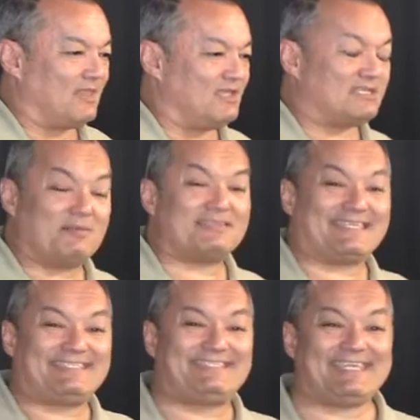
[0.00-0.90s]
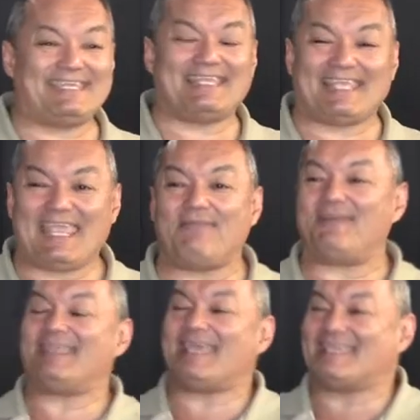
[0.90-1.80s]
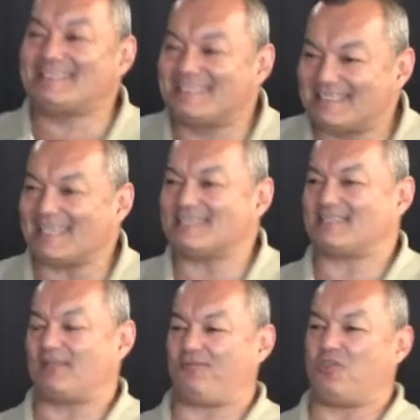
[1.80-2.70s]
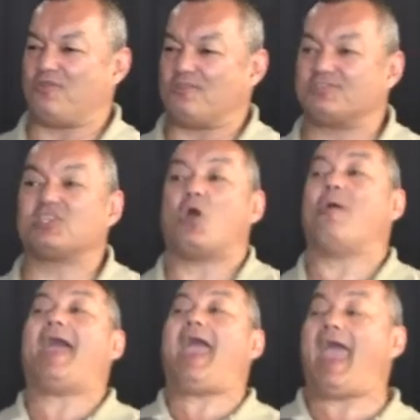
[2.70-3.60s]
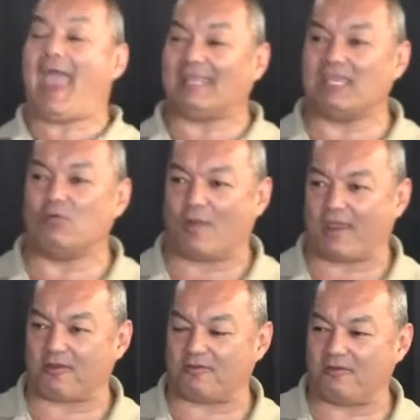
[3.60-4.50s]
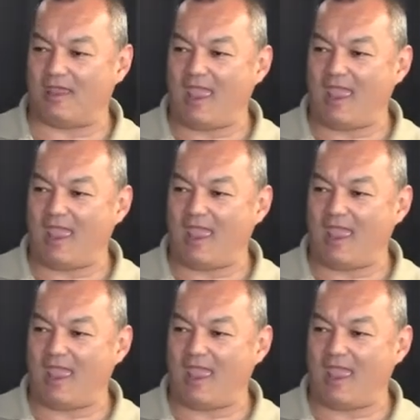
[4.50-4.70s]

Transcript: something that didn't even exist a few years ago anywhere,